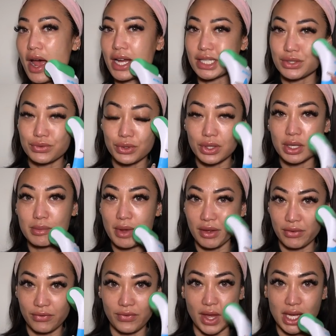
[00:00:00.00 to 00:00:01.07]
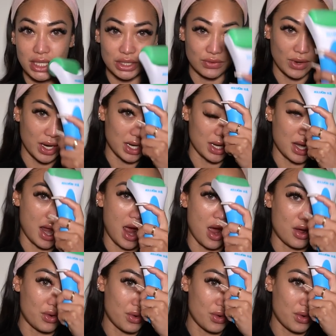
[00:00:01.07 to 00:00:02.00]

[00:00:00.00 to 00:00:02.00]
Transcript: ice rolling my face right now.